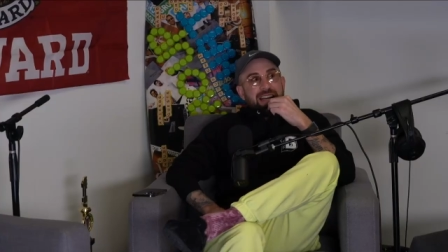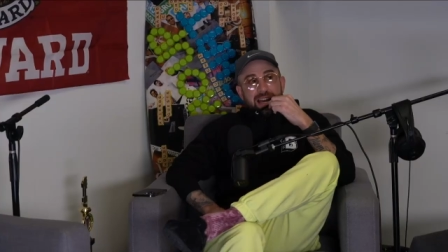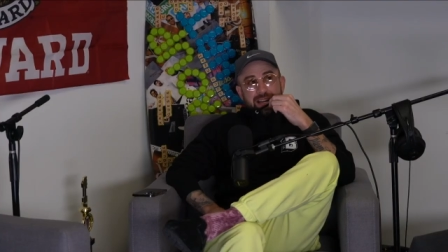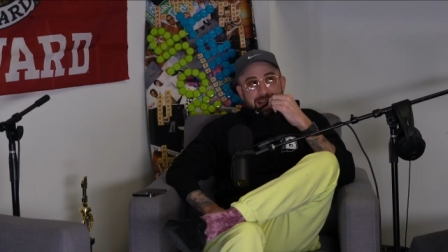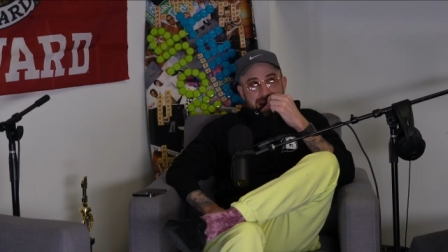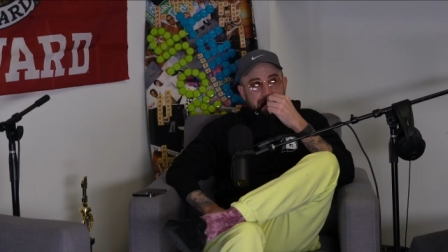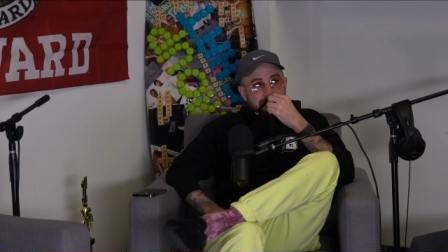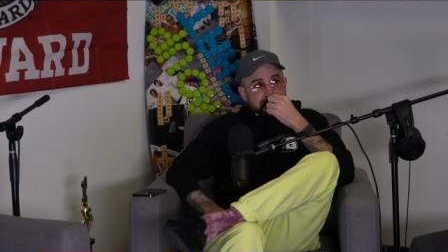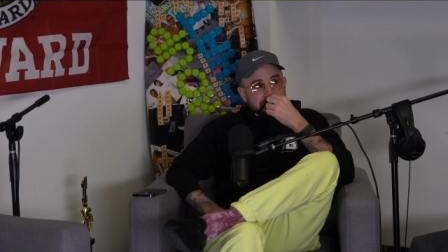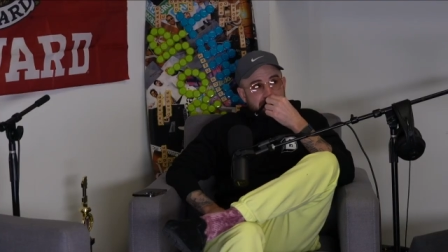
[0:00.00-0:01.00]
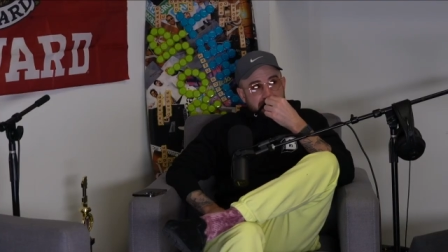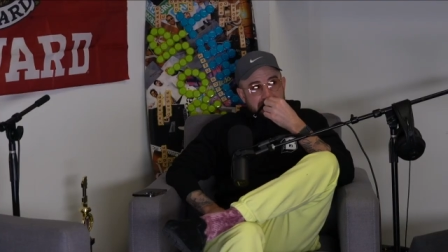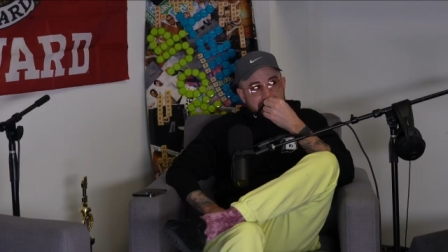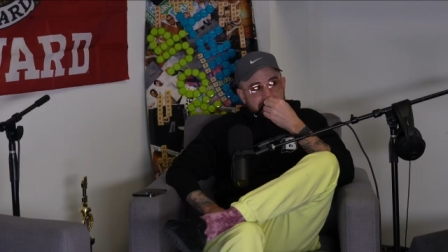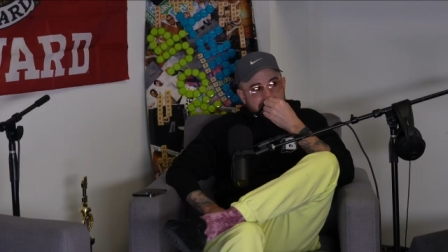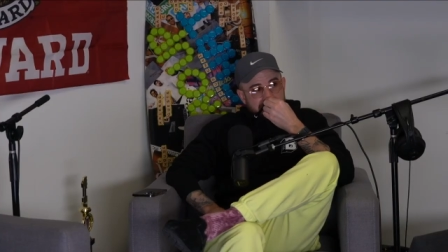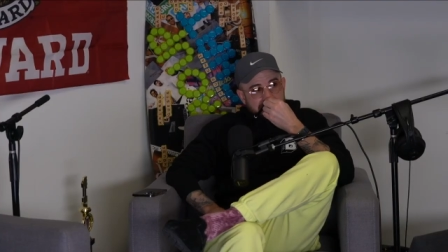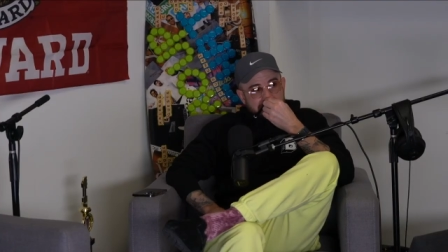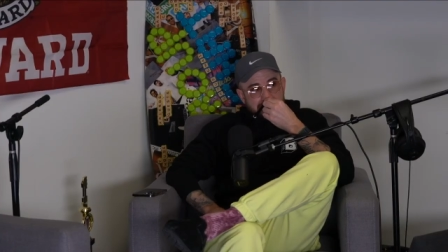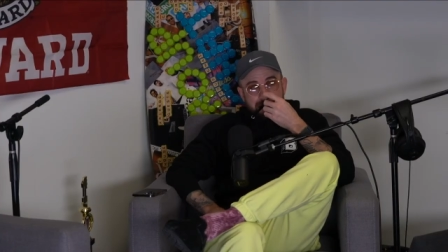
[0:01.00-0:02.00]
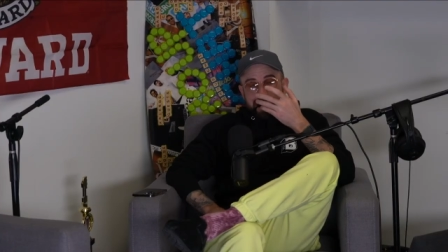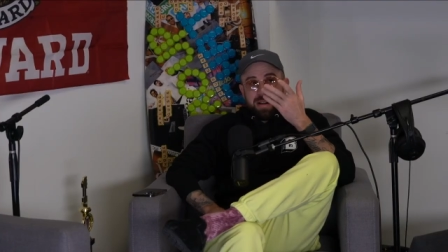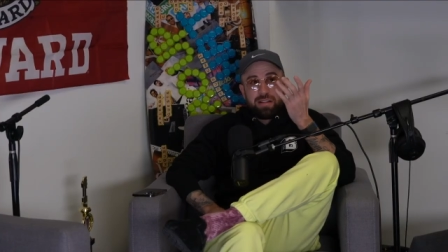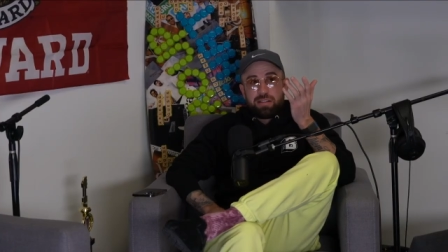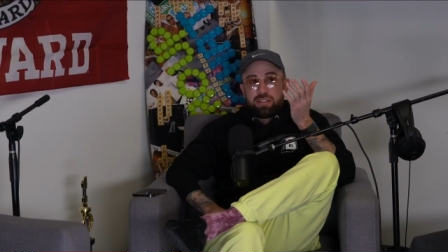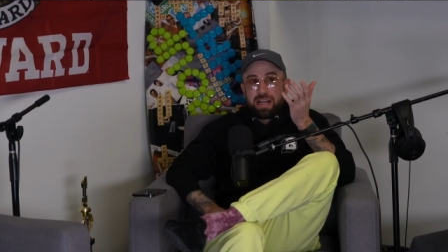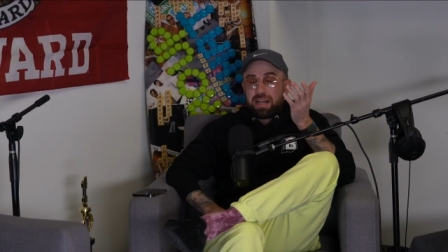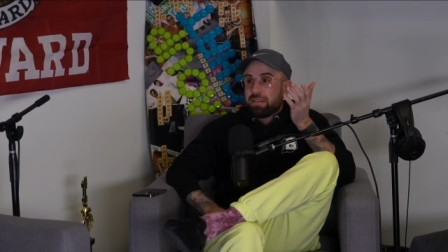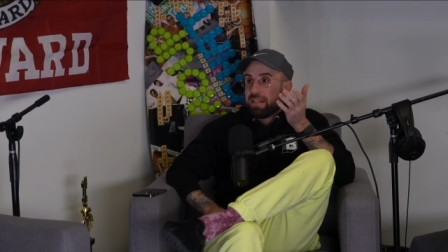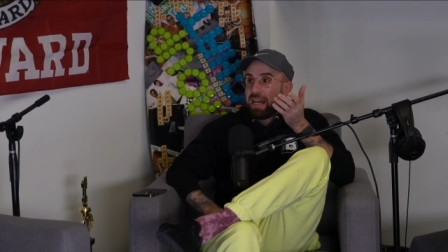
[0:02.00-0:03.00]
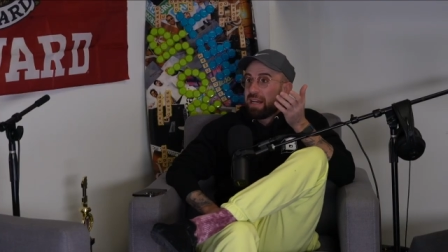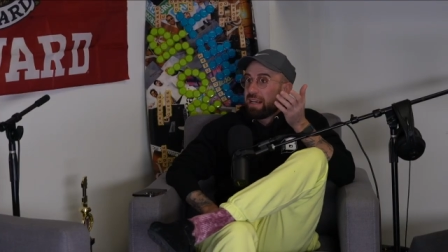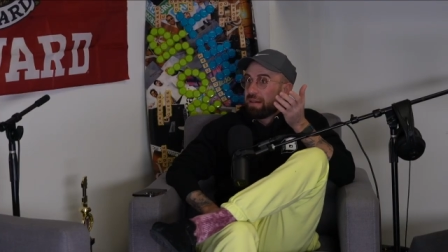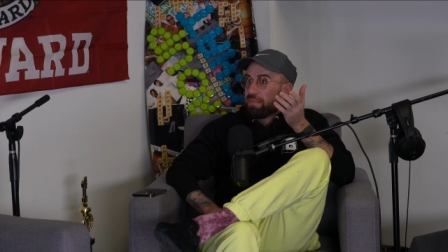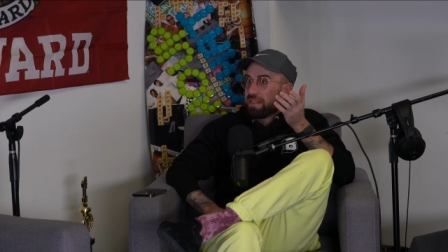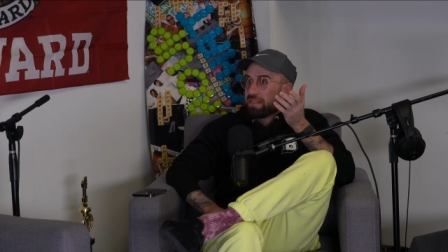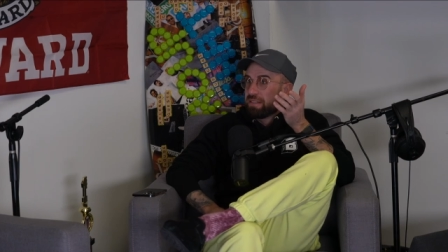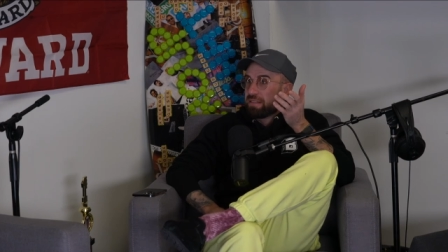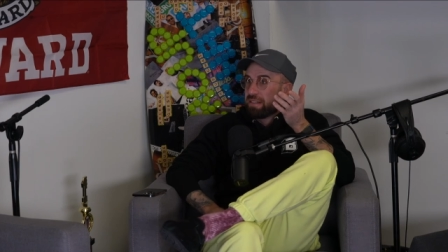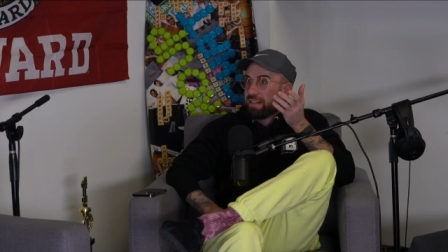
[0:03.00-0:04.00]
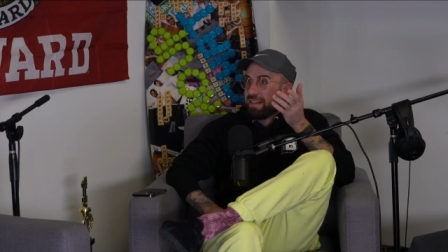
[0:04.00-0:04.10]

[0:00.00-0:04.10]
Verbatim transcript: Yeah. And hey, if it doesn't work out, check out the nannying business.